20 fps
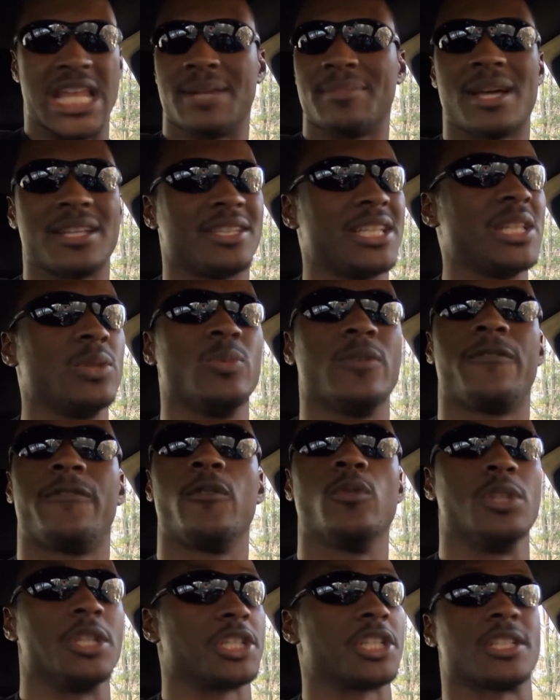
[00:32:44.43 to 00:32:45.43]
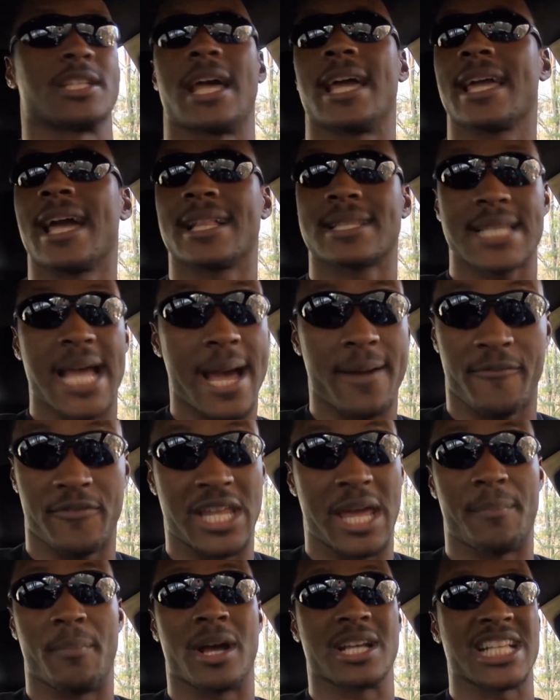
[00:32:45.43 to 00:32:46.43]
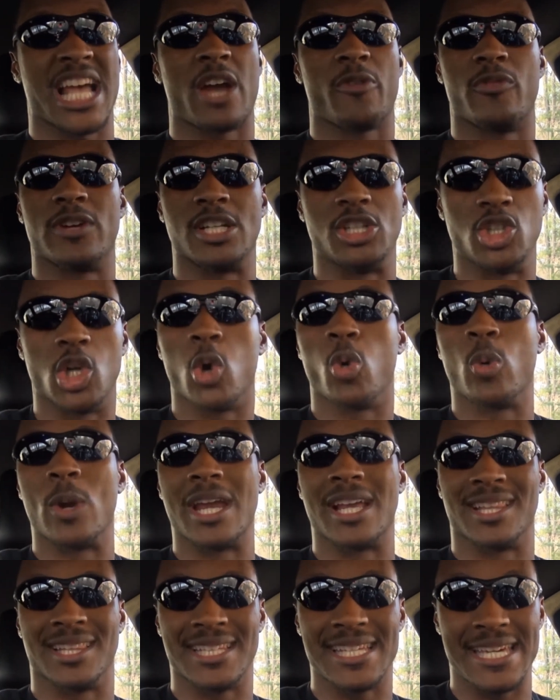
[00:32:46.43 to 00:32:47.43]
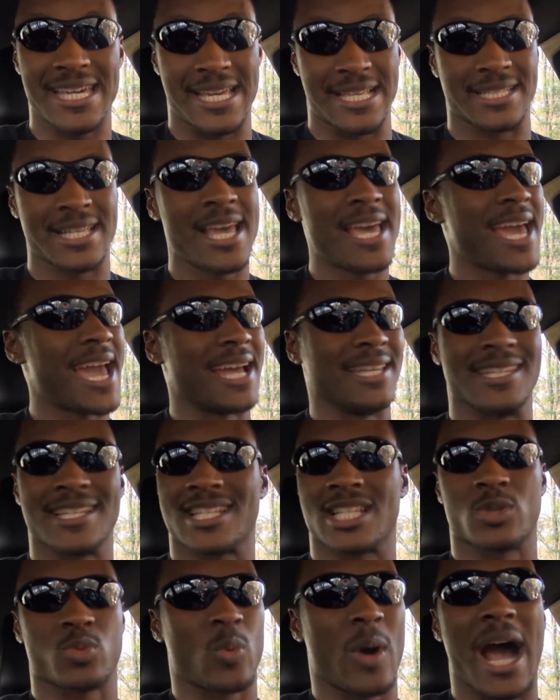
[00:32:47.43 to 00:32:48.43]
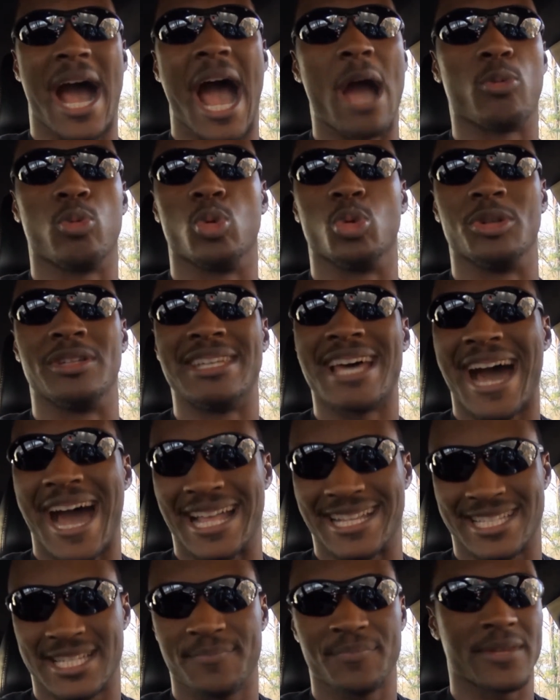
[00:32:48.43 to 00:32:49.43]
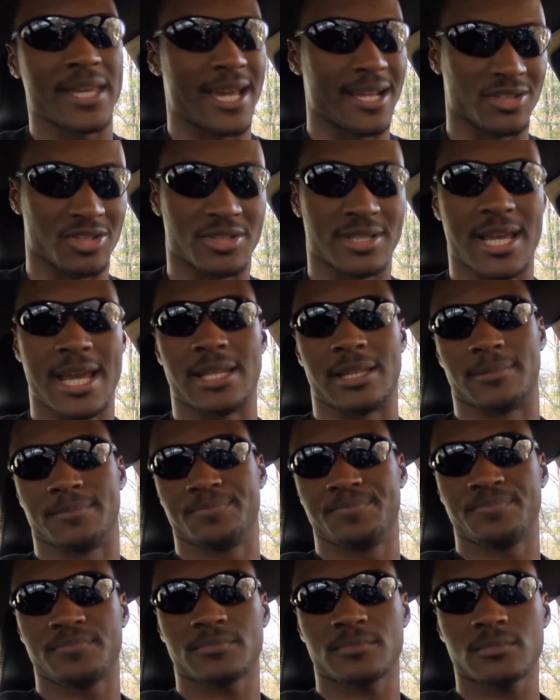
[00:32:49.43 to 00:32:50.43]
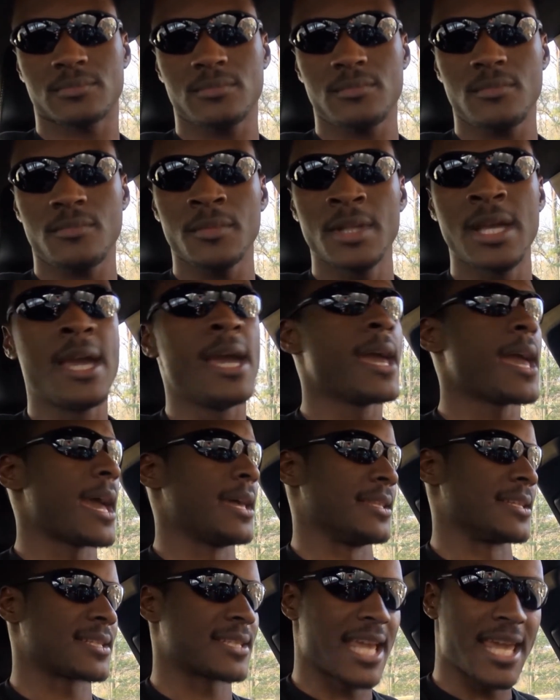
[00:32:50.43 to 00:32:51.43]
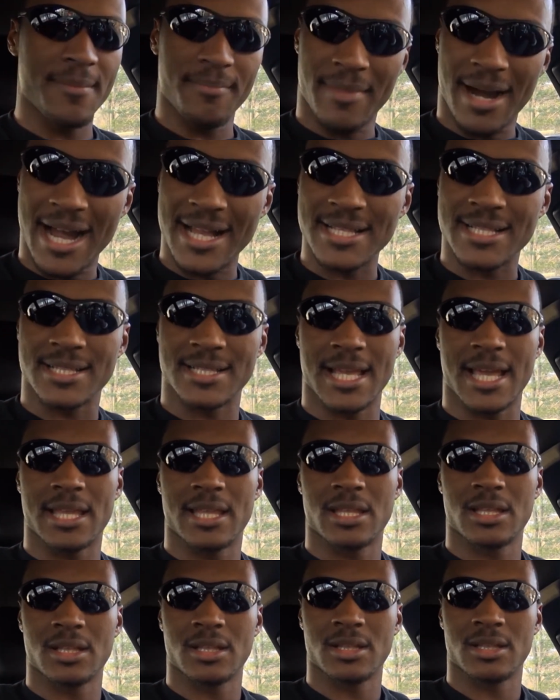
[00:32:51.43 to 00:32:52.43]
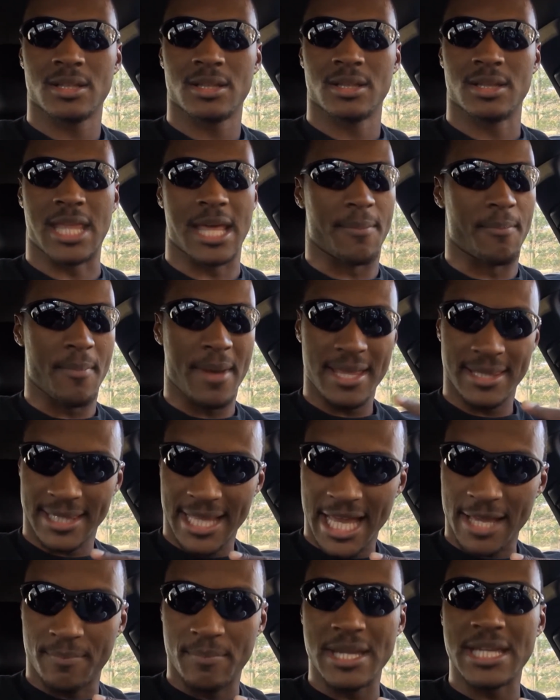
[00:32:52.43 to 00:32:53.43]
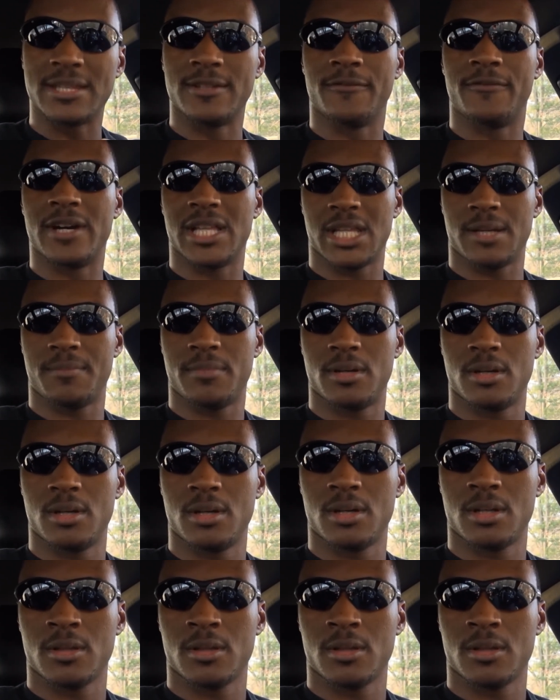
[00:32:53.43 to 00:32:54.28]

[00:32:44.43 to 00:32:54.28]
and I'm not dealing with foolishness. I ain't got time for that, because I already know where it leads. And this is why I will not entertain it. And the same mindset that men like me develop.